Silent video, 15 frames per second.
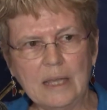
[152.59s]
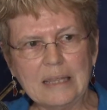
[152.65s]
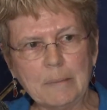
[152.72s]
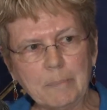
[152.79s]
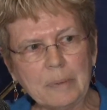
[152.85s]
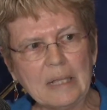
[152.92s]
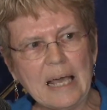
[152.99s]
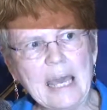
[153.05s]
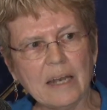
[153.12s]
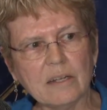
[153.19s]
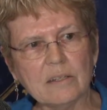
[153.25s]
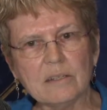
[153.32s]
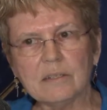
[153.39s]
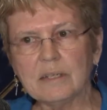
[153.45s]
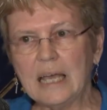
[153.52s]
The
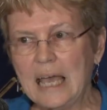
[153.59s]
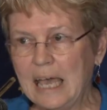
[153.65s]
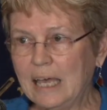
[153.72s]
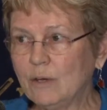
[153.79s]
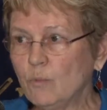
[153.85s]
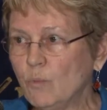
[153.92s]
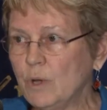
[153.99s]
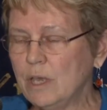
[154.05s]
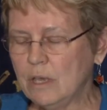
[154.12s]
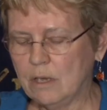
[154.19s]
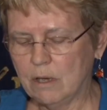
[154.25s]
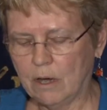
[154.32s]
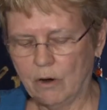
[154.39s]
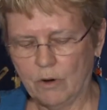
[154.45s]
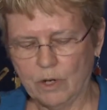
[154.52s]
planet and
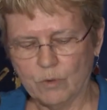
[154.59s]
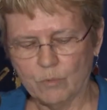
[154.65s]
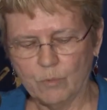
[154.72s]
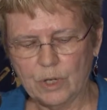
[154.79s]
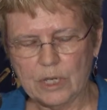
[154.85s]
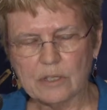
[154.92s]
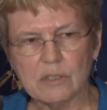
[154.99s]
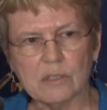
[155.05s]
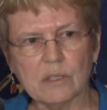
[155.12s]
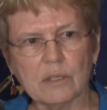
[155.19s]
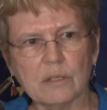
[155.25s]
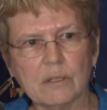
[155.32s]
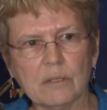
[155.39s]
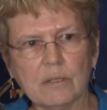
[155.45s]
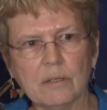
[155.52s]
we are at risk
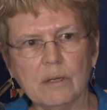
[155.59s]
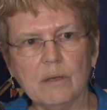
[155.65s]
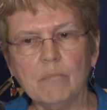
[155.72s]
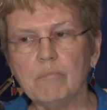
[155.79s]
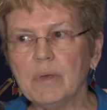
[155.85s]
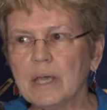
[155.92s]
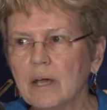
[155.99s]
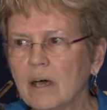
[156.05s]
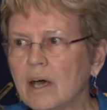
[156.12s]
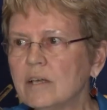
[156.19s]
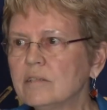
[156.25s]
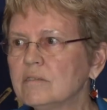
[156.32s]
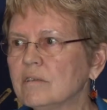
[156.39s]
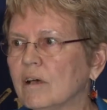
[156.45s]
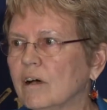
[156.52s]

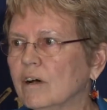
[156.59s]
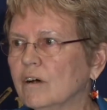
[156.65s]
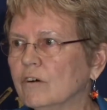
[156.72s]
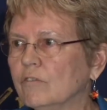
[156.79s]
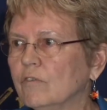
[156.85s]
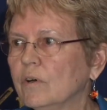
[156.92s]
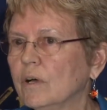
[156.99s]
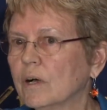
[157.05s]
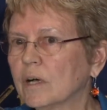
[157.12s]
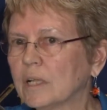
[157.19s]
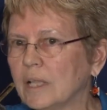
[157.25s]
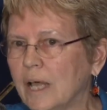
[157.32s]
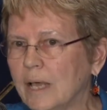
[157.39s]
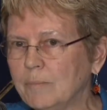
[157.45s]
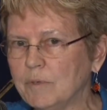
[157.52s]
because of
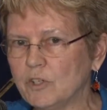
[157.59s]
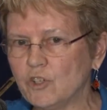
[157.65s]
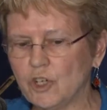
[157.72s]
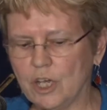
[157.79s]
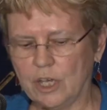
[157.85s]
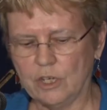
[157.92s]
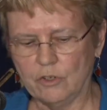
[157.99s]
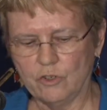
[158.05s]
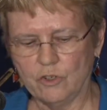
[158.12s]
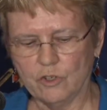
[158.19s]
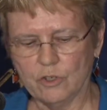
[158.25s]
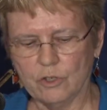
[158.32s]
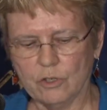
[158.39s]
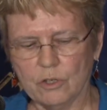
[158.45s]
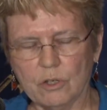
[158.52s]
climate
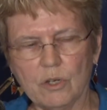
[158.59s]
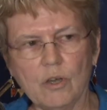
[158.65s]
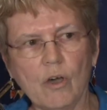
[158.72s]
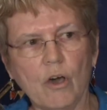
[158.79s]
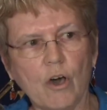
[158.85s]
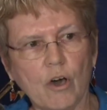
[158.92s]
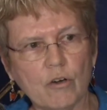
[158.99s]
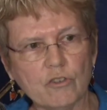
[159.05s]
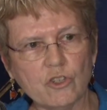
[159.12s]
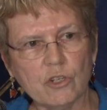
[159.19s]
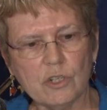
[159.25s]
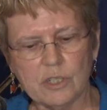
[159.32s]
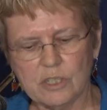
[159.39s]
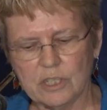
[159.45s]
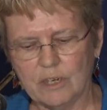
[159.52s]
change, ocean
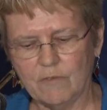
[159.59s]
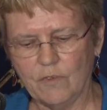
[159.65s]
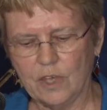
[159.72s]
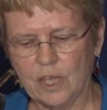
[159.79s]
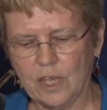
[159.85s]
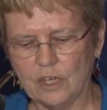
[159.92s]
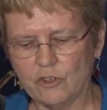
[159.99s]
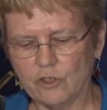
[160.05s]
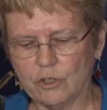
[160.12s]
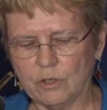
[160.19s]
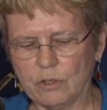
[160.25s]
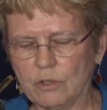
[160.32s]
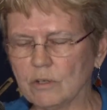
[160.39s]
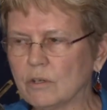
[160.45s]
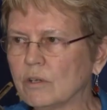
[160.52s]

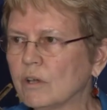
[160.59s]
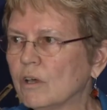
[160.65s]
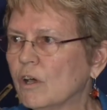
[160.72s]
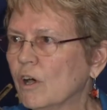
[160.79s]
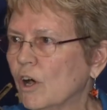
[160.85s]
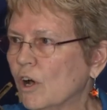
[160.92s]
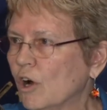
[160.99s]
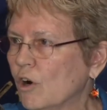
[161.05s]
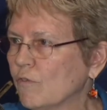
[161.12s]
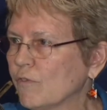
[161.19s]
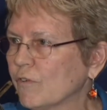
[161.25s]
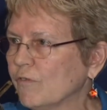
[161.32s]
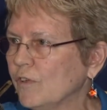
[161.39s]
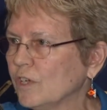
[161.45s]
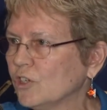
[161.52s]
acidification,
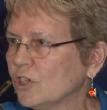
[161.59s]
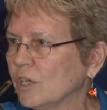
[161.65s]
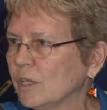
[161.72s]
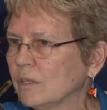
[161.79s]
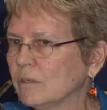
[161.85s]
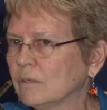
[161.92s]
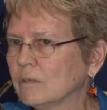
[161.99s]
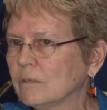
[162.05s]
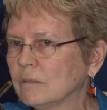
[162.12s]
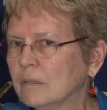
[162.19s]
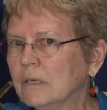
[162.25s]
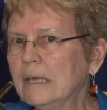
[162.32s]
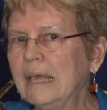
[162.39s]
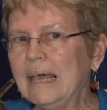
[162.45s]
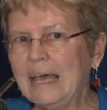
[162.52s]
overfishing,
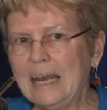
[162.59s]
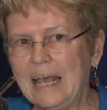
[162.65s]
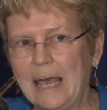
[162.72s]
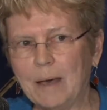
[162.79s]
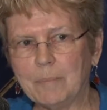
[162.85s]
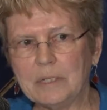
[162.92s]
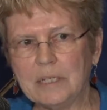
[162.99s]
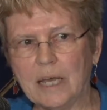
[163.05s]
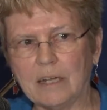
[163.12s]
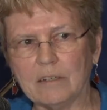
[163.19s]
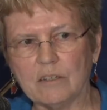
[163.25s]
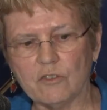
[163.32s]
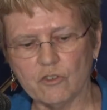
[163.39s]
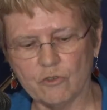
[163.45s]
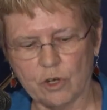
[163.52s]
and habitat
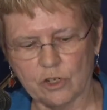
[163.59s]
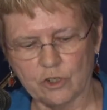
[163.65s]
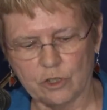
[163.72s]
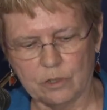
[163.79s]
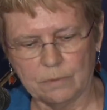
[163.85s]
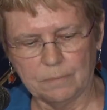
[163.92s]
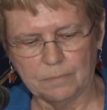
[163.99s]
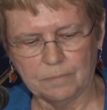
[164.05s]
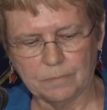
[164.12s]
destruction.